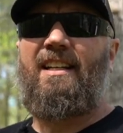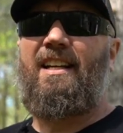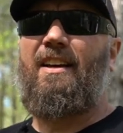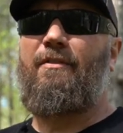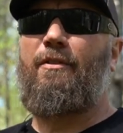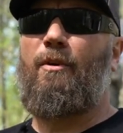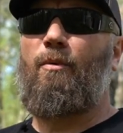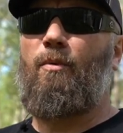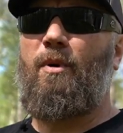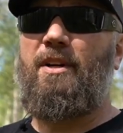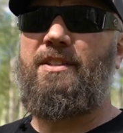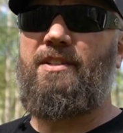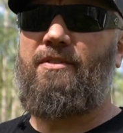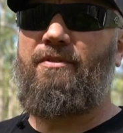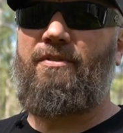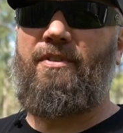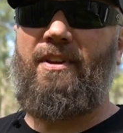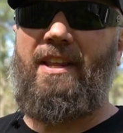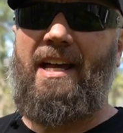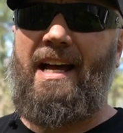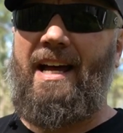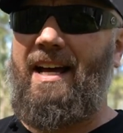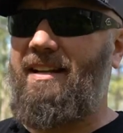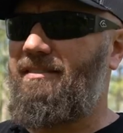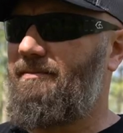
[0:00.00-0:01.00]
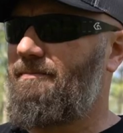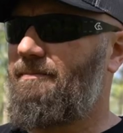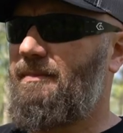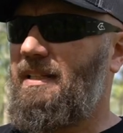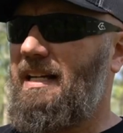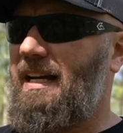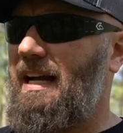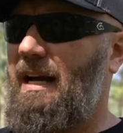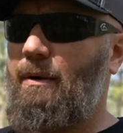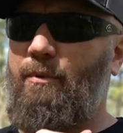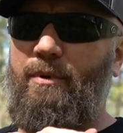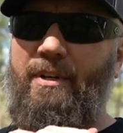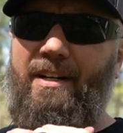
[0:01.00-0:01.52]
If it wasn't for that,
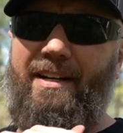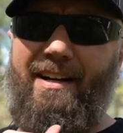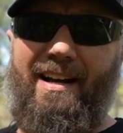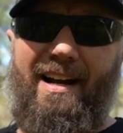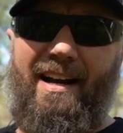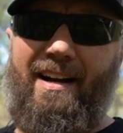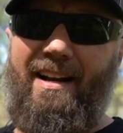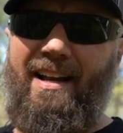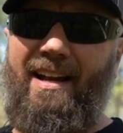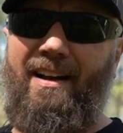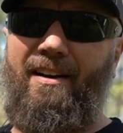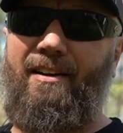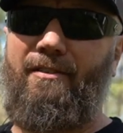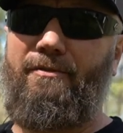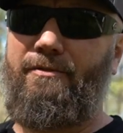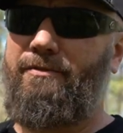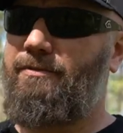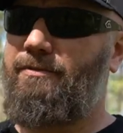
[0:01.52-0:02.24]
I would not have